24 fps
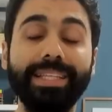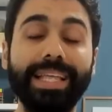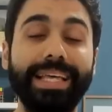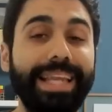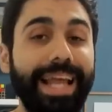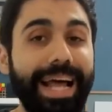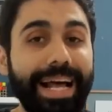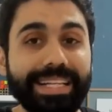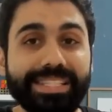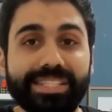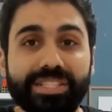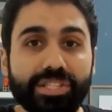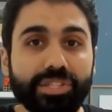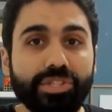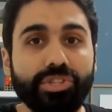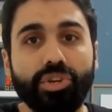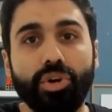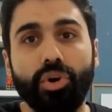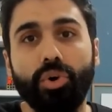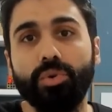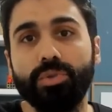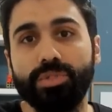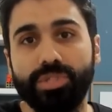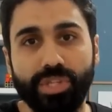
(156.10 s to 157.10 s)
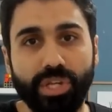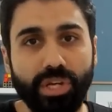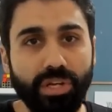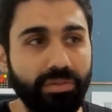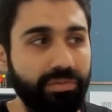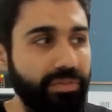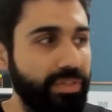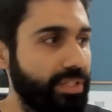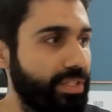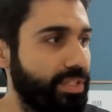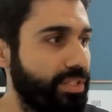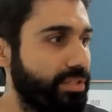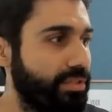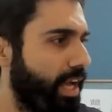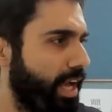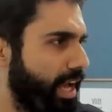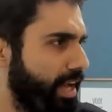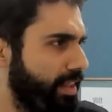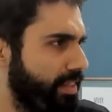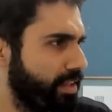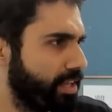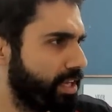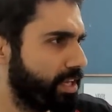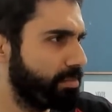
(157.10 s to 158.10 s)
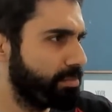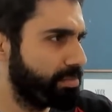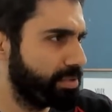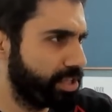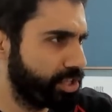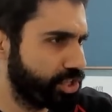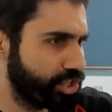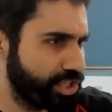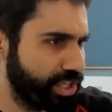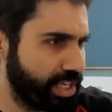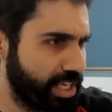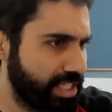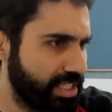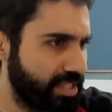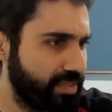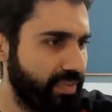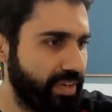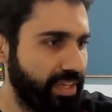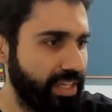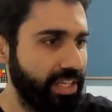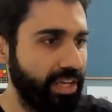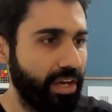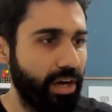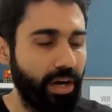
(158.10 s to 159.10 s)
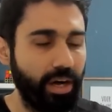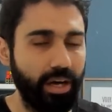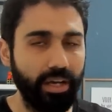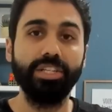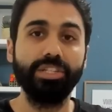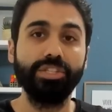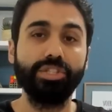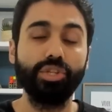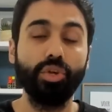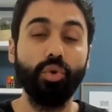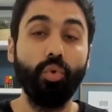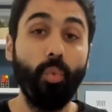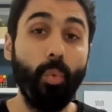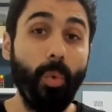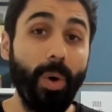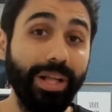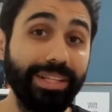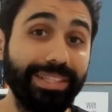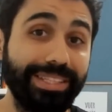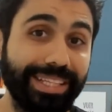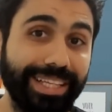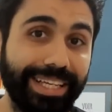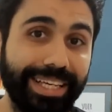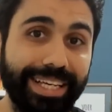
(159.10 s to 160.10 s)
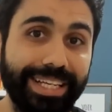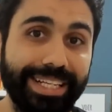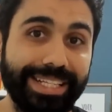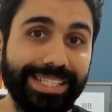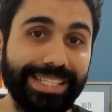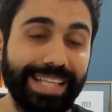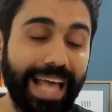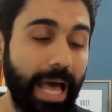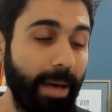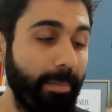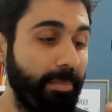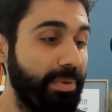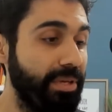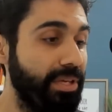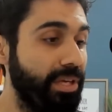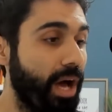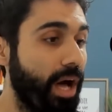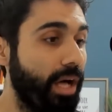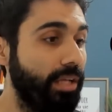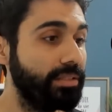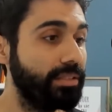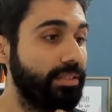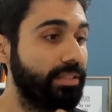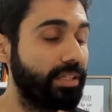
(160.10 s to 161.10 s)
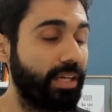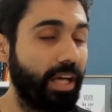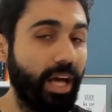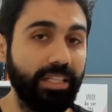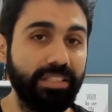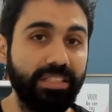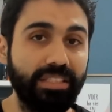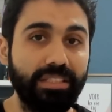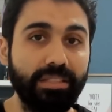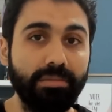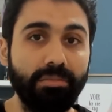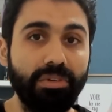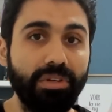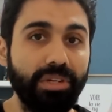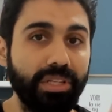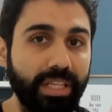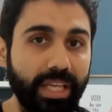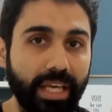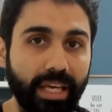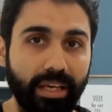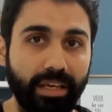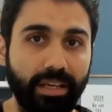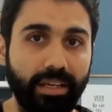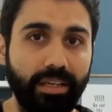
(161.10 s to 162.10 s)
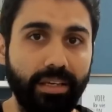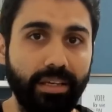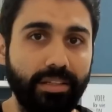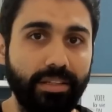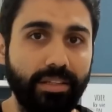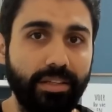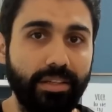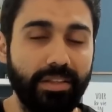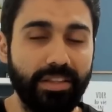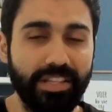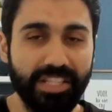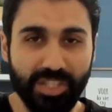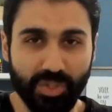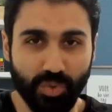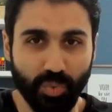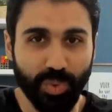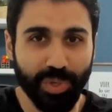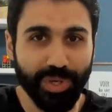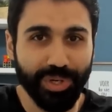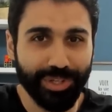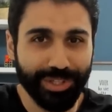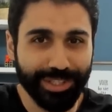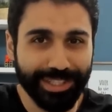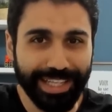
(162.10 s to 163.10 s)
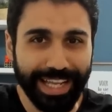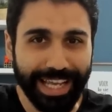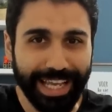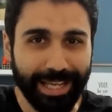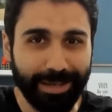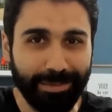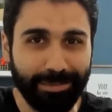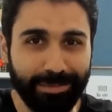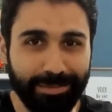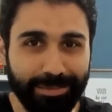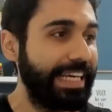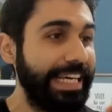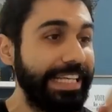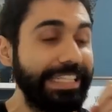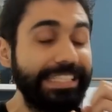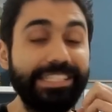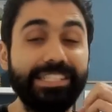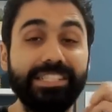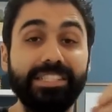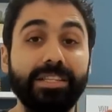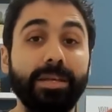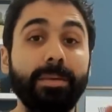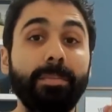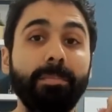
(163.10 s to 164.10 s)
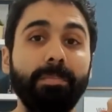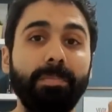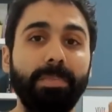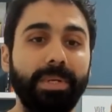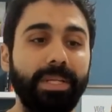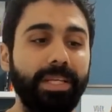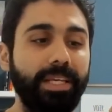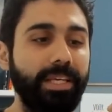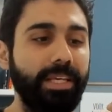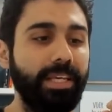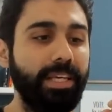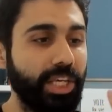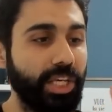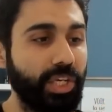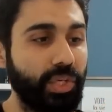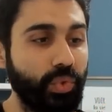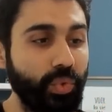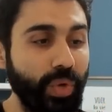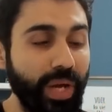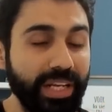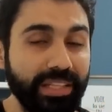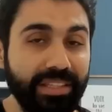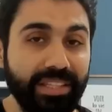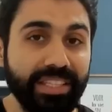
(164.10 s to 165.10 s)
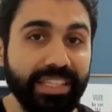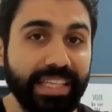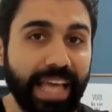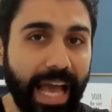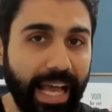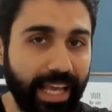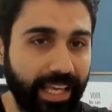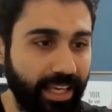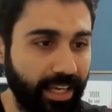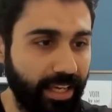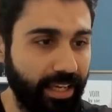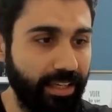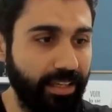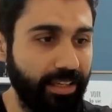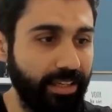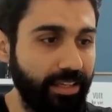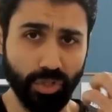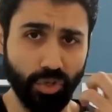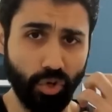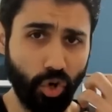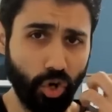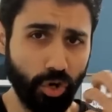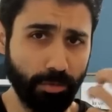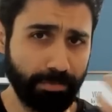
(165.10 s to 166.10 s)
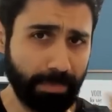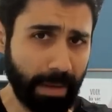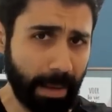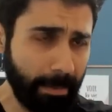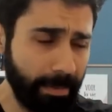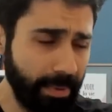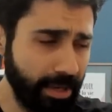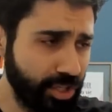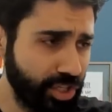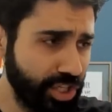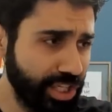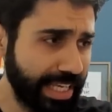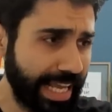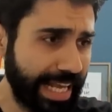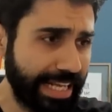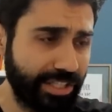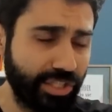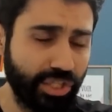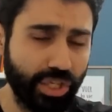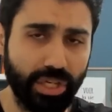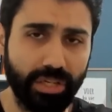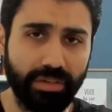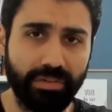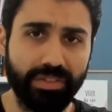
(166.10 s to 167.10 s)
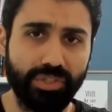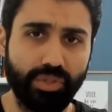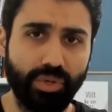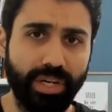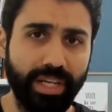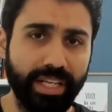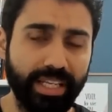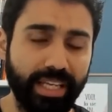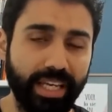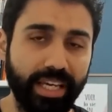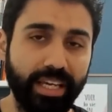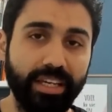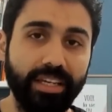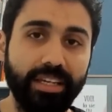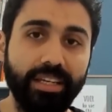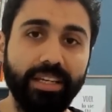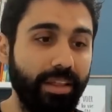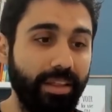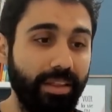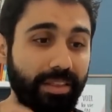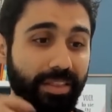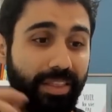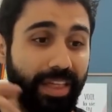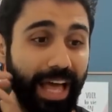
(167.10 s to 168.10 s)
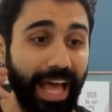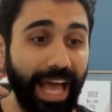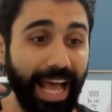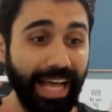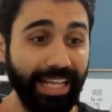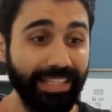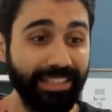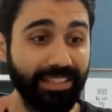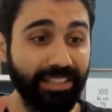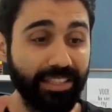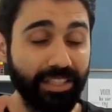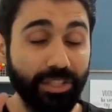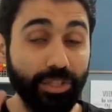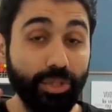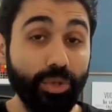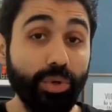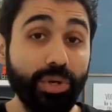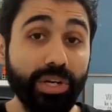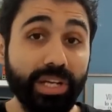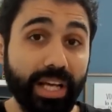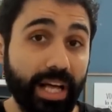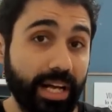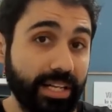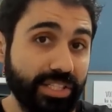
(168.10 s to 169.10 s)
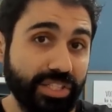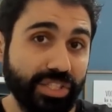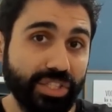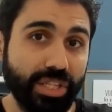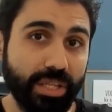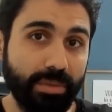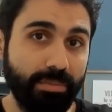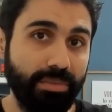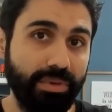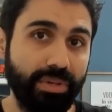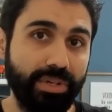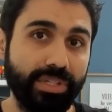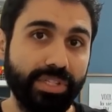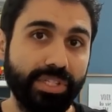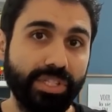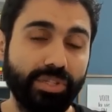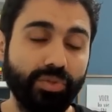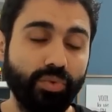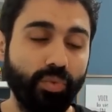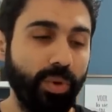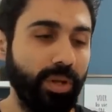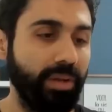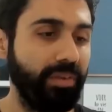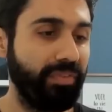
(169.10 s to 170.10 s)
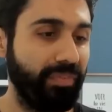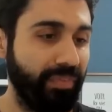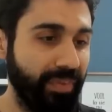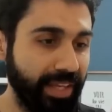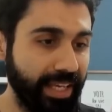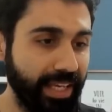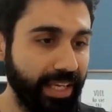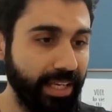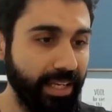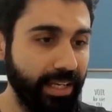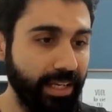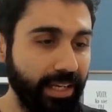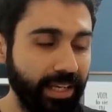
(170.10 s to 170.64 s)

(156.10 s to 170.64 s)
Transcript: an SEO service and the competition is very high. So what is a beyond customer gig? this weird name. It's simply creating a gig or publishing a service or a gig that your customers will feel